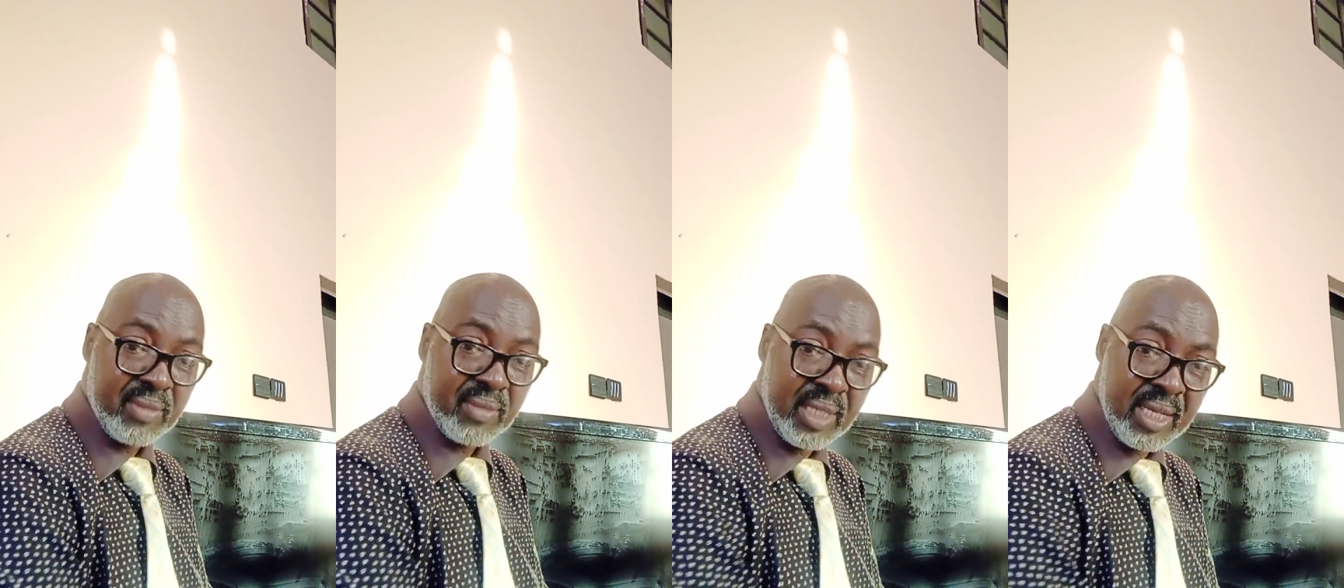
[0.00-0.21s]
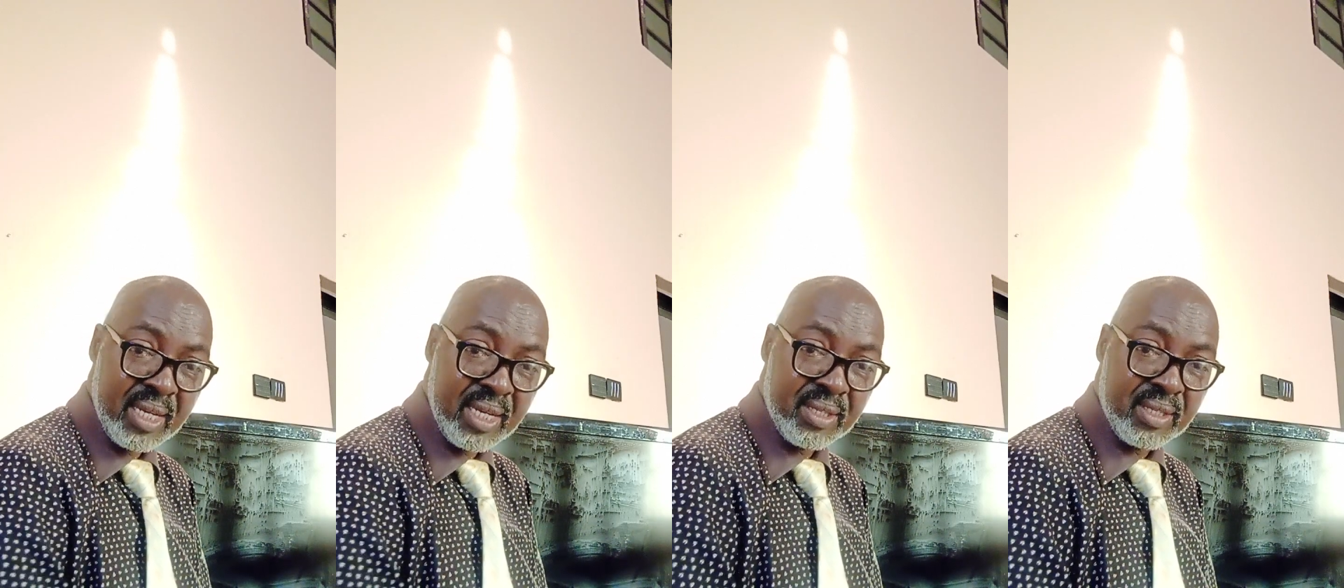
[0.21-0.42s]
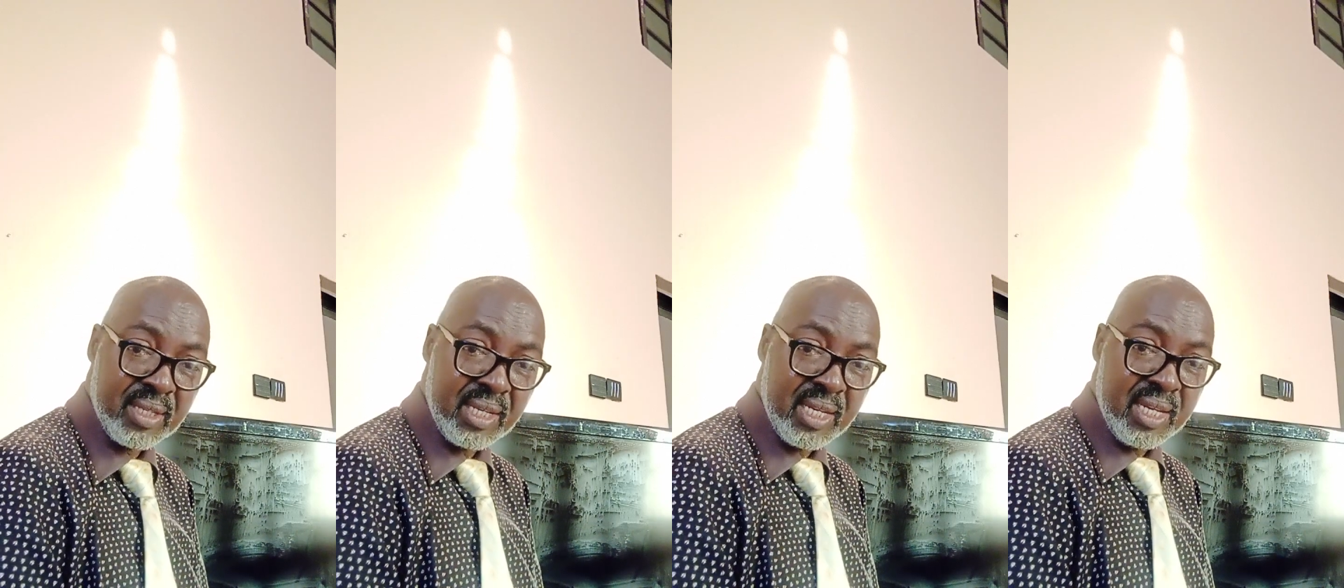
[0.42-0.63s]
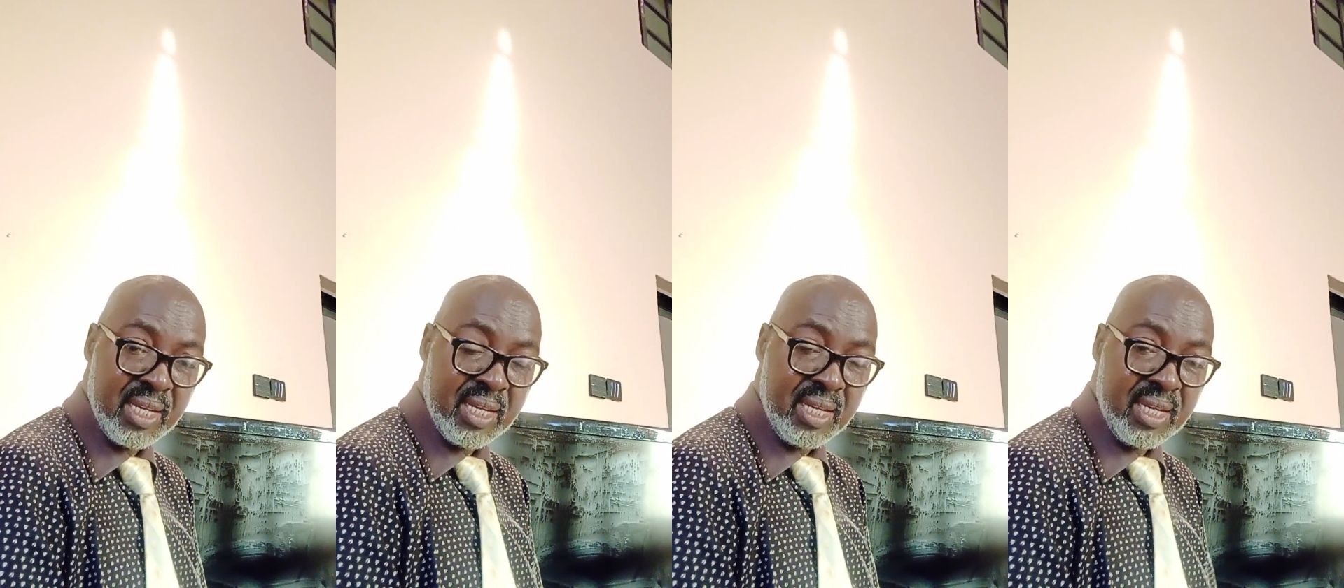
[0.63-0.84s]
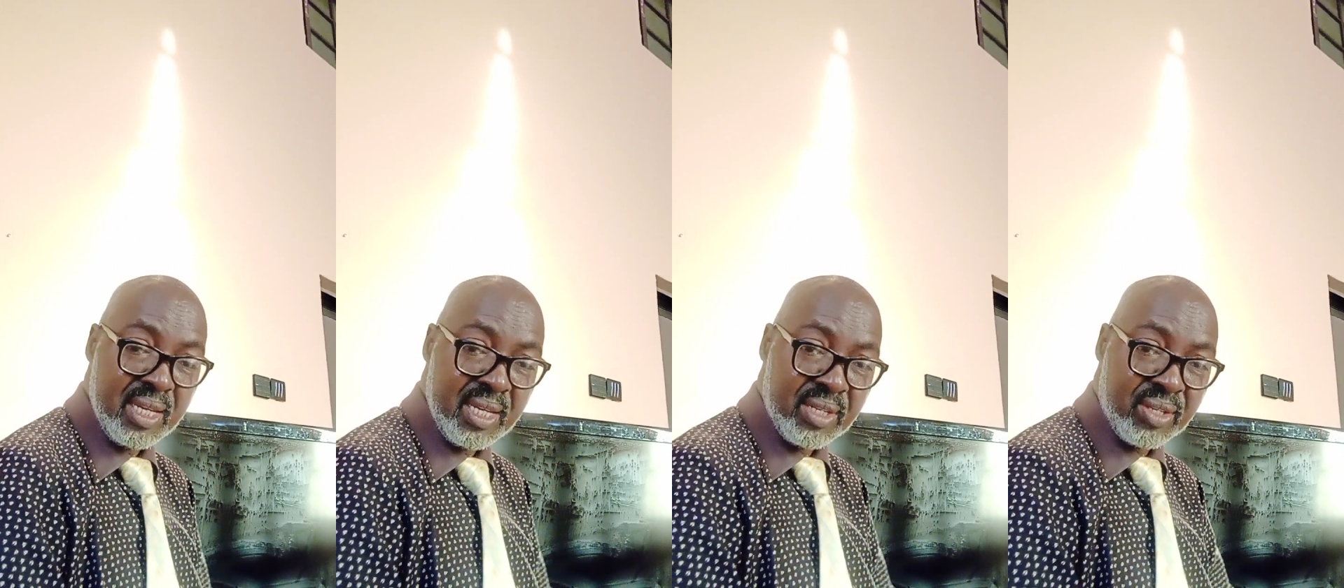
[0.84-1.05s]
Yes,
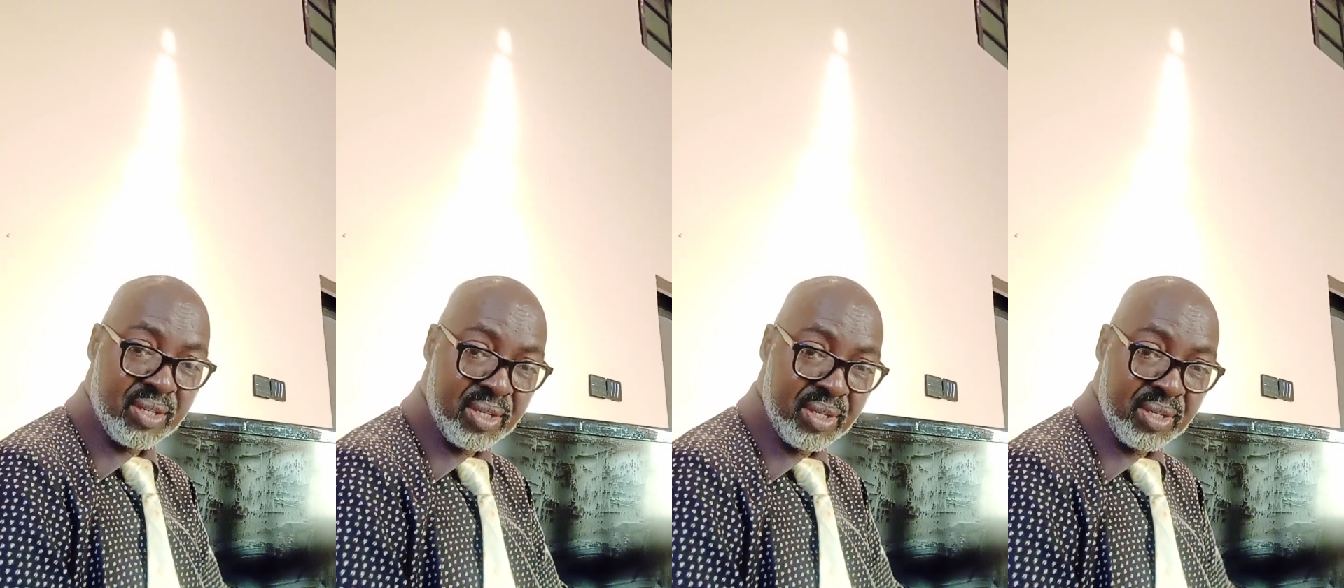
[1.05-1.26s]
it